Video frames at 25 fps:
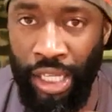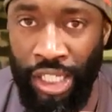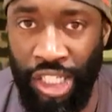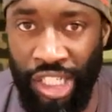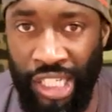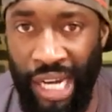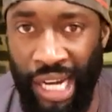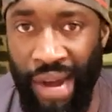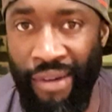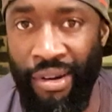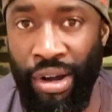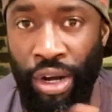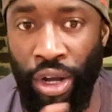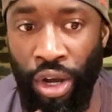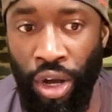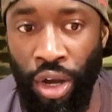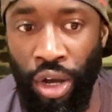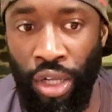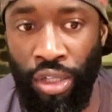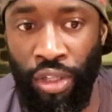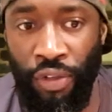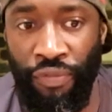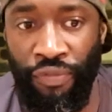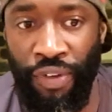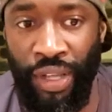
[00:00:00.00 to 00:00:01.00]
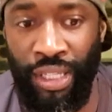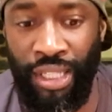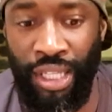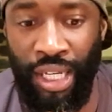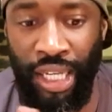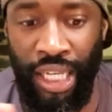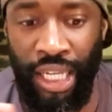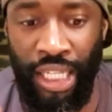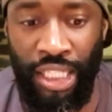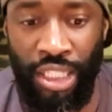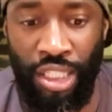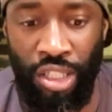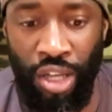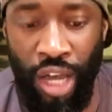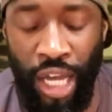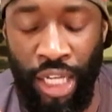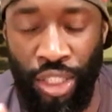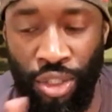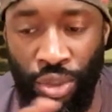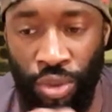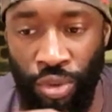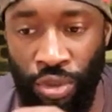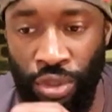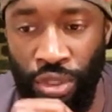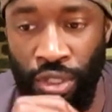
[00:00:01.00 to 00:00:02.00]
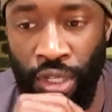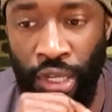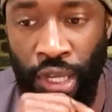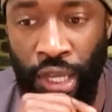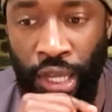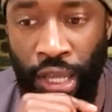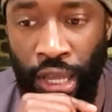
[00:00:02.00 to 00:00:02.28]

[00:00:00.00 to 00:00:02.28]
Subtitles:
Jarrett Hurt defended his titles